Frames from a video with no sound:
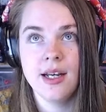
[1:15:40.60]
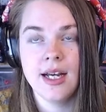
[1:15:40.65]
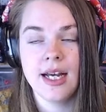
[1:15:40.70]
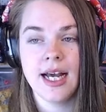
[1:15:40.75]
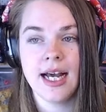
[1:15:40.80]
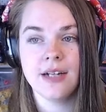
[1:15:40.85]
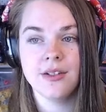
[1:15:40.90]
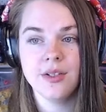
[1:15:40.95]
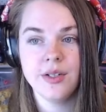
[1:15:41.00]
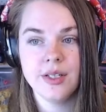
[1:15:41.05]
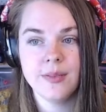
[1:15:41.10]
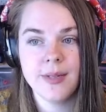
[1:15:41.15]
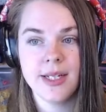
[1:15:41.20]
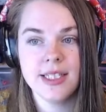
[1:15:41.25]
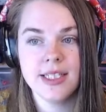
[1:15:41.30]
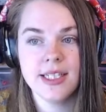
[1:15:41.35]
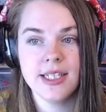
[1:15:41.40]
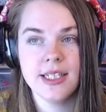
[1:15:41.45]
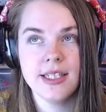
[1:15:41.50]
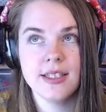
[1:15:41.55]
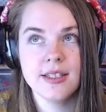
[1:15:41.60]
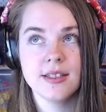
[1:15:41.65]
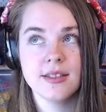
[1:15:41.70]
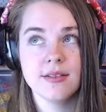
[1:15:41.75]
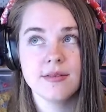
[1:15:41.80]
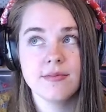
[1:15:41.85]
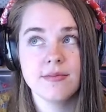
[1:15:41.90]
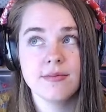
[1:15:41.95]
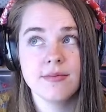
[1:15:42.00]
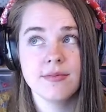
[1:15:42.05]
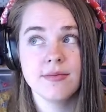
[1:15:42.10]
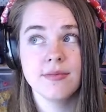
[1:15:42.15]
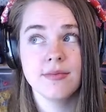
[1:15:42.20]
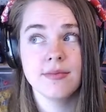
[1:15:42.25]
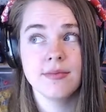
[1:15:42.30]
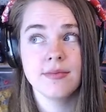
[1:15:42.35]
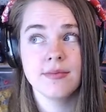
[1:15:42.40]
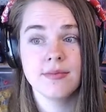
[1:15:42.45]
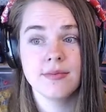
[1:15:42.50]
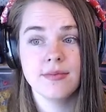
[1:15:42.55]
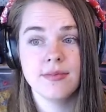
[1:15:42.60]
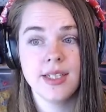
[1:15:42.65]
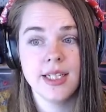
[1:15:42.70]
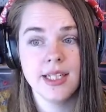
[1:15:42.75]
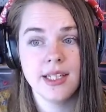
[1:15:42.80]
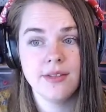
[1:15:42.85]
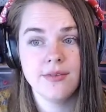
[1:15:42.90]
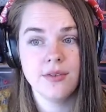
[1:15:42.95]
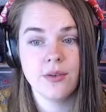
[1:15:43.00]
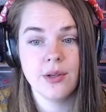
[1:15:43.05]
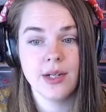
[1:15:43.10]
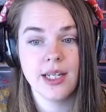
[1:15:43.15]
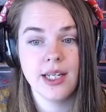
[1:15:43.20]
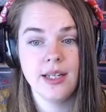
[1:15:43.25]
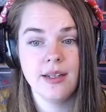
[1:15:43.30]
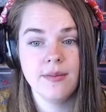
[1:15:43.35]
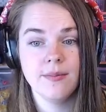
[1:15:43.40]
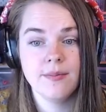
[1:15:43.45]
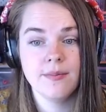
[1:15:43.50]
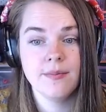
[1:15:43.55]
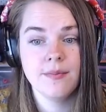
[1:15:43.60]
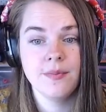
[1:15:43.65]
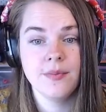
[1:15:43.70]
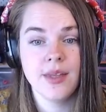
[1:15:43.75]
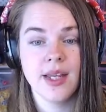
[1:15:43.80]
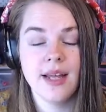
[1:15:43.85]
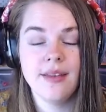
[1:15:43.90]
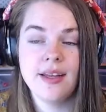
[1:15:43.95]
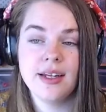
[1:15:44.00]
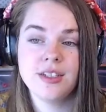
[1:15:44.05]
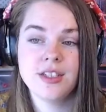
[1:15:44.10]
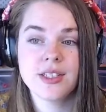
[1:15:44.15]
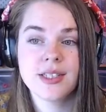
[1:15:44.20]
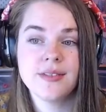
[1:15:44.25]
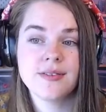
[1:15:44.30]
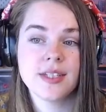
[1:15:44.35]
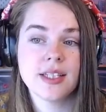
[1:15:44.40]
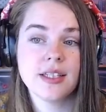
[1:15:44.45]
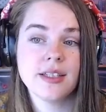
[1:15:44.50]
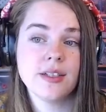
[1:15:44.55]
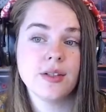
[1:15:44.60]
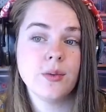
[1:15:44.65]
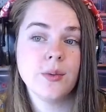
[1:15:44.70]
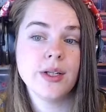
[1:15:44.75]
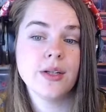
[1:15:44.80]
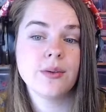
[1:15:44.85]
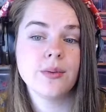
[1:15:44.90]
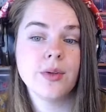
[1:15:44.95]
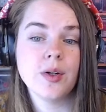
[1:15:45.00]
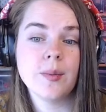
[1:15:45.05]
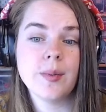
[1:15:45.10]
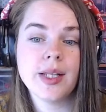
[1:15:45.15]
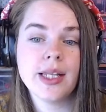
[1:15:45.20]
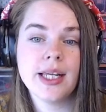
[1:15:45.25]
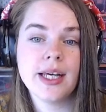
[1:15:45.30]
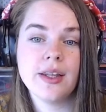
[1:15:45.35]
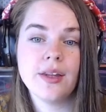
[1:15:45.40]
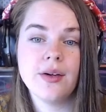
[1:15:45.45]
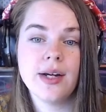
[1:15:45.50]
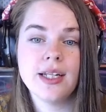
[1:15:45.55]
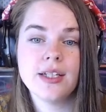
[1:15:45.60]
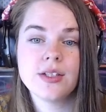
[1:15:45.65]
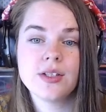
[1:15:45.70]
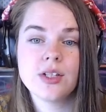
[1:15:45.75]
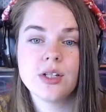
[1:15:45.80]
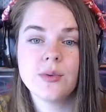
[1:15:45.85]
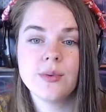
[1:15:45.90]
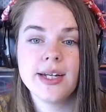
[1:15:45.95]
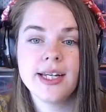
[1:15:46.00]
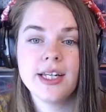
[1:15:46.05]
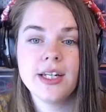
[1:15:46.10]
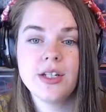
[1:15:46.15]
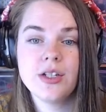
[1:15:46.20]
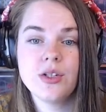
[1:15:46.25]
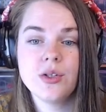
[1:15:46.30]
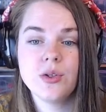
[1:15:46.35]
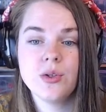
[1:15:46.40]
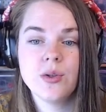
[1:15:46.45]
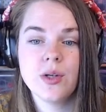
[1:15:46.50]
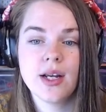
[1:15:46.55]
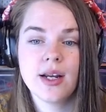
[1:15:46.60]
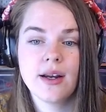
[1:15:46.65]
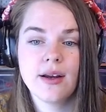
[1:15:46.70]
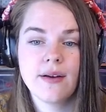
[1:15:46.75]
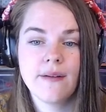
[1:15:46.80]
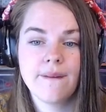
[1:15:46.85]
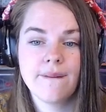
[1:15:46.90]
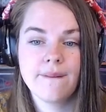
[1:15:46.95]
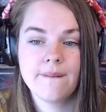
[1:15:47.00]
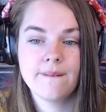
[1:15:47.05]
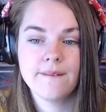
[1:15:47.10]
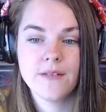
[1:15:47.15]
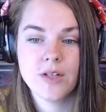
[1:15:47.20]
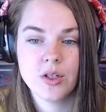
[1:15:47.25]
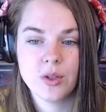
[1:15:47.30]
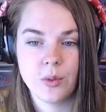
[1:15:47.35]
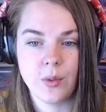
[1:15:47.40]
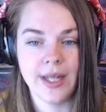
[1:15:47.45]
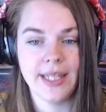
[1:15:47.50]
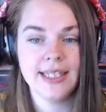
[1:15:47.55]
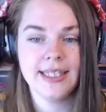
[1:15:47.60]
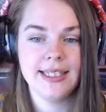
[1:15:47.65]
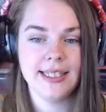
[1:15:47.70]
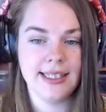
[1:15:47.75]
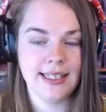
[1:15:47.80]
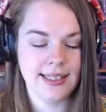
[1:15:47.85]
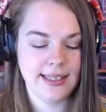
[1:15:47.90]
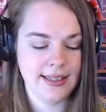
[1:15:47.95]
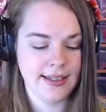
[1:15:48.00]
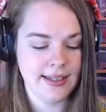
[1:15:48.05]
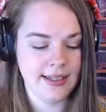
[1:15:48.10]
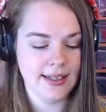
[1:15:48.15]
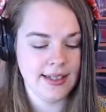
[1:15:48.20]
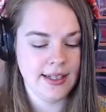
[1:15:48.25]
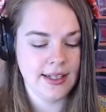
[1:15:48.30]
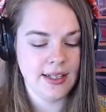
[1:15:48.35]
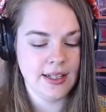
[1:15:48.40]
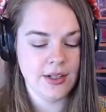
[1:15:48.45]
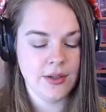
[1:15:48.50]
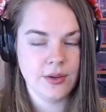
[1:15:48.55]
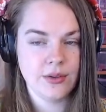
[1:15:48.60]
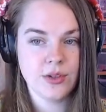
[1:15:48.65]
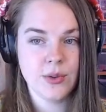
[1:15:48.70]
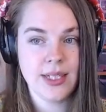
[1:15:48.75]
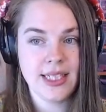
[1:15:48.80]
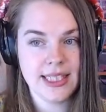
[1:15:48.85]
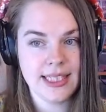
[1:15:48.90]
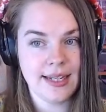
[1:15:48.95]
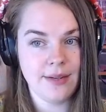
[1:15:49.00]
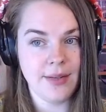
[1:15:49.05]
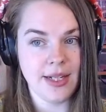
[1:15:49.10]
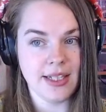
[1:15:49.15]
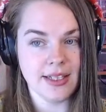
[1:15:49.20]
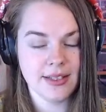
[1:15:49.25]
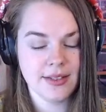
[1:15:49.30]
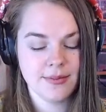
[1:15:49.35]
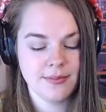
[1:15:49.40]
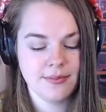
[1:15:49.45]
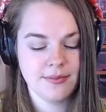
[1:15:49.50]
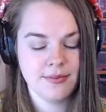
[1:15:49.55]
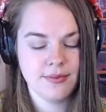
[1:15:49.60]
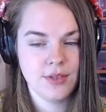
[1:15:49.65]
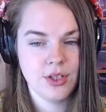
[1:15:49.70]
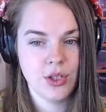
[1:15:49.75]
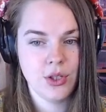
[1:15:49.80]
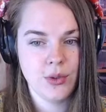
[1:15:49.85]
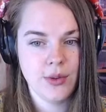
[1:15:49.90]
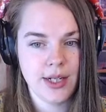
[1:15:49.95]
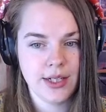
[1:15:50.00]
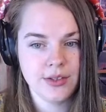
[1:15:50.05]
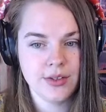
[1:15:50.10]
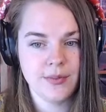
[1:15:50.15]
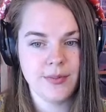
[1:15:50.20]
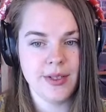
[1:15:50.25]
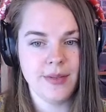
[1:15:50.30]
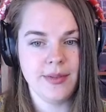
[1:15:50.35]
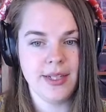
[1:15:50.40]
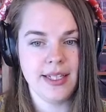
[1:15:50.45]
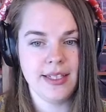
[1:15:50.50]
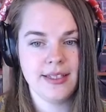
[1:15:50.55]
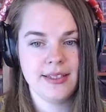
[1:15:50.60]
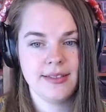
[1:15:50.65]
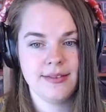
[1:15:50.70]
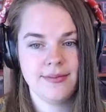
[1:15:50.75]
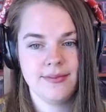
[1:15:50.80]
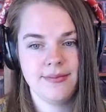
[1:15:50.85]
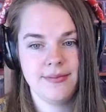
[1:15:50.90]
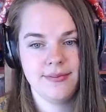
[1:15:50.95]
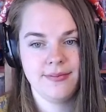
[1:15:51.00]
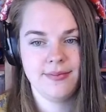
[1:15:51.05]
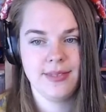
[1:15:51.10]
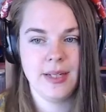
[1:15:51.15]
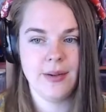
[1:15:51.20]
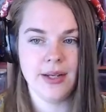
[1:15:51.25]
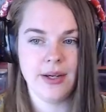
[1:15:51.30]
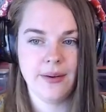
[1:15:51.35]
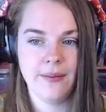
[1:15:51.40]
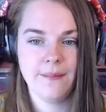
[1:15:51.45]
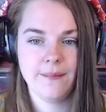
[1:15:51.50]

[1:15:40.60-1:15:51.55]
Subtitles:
our tooth spacing is nearly 40 and that just gives us a little wiggle room at the other end. So we're going to do 20 centimeters, 200 millimeters. There we go.